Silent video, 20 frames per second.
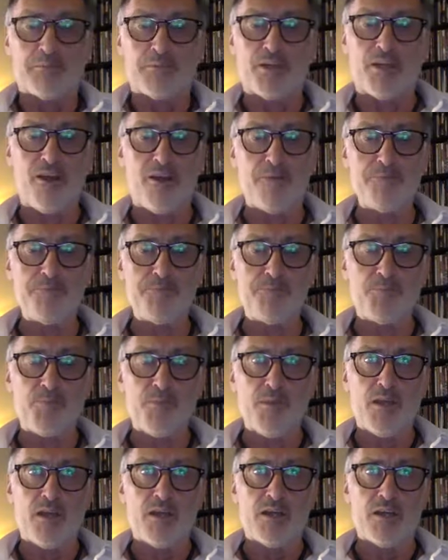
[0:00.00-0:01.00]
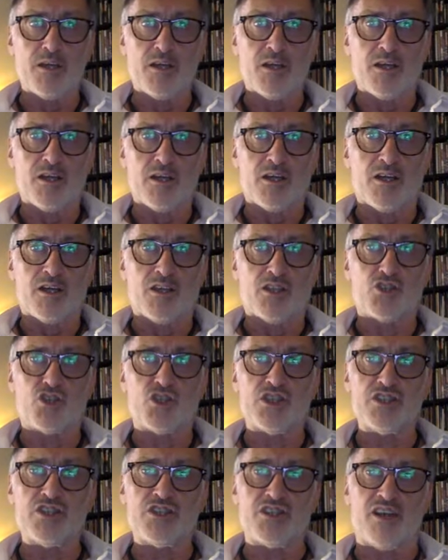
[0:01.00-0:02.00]
But um,
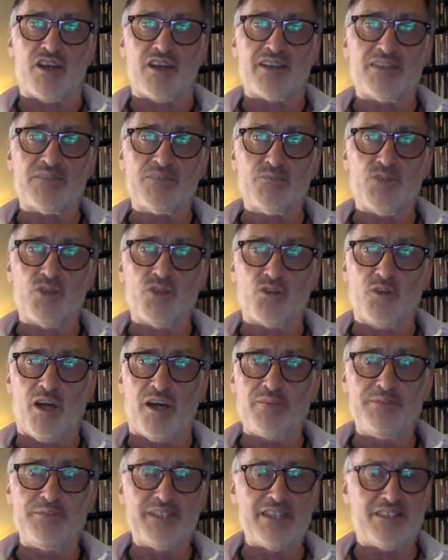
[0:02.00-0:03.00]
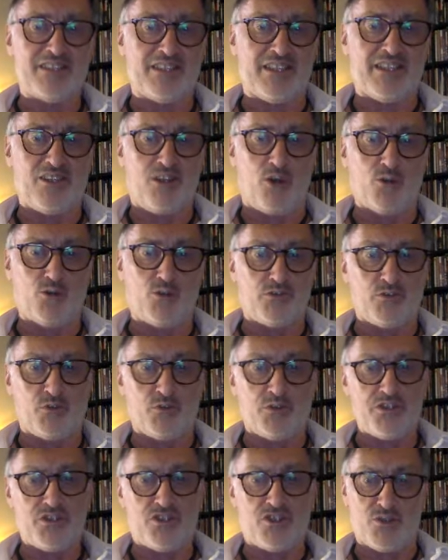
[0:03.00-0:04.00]
she decided, look, I need to get hold of
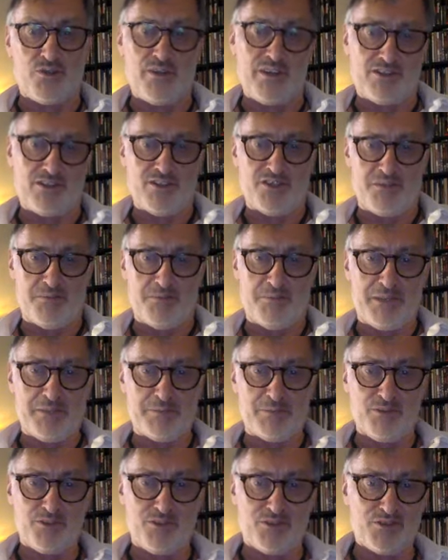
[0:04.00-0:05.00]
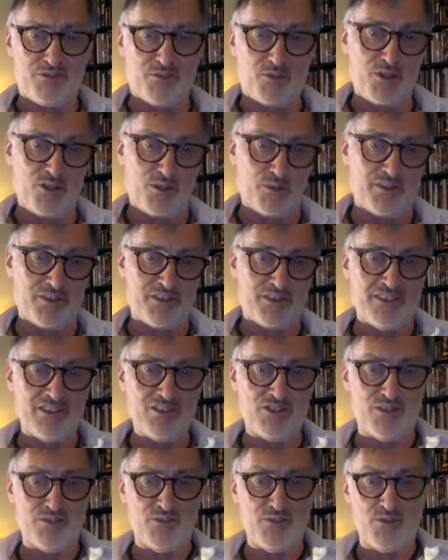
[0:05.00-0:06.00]
all these directors and people that you've worked with and
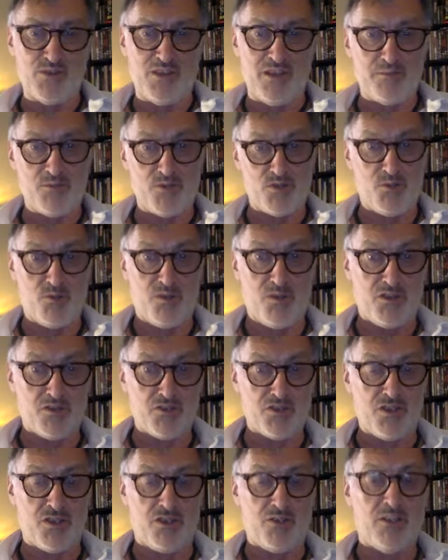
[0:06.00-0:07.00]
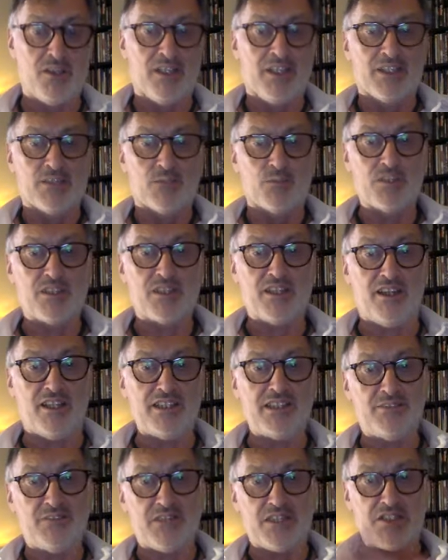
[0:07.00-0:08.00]
interview them as well. So we
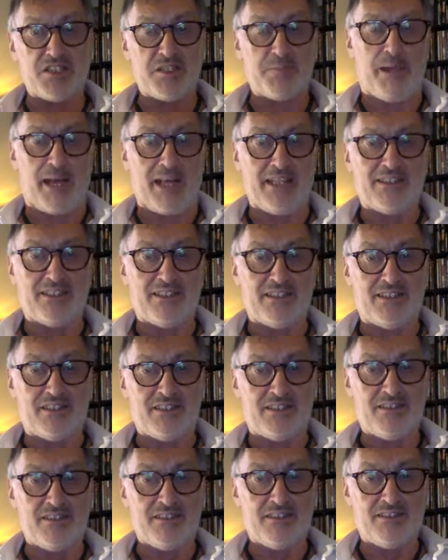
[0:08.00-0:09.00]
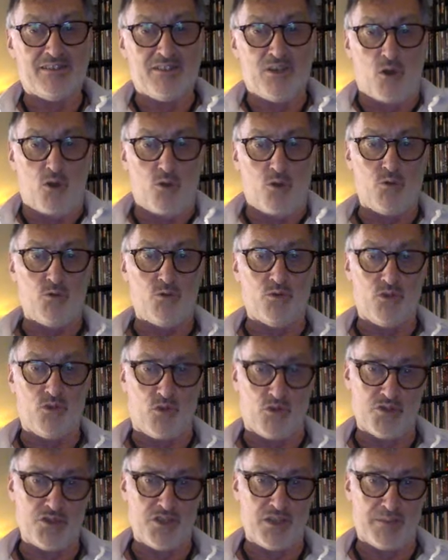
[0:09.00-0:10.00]
kind of expanded the whole
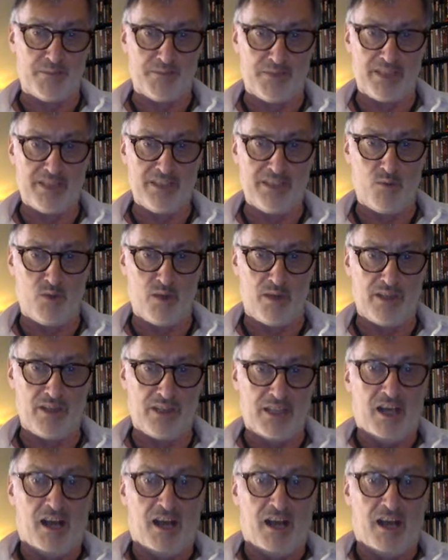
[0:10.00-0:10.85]
concept anyway.